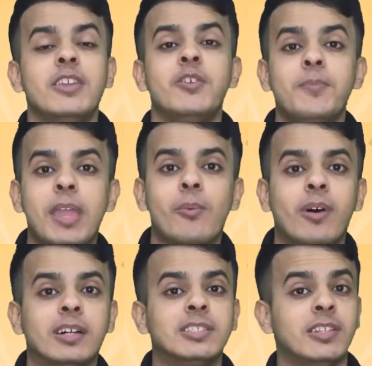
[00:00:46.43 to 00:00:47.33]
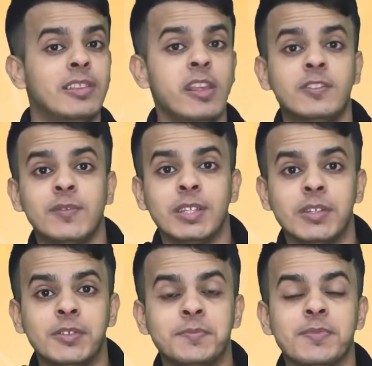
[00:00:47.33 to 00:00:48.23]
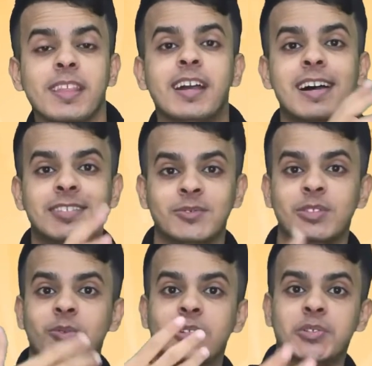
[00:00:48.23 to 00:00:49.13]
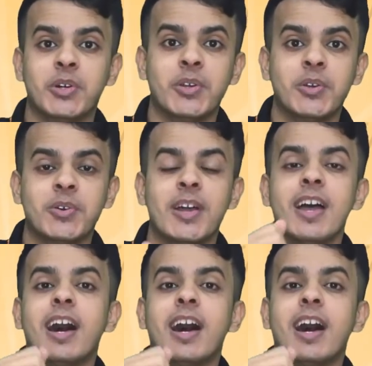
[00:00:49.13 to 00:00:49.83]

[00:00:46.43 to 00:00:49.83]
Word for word: you may watch this video as it will show you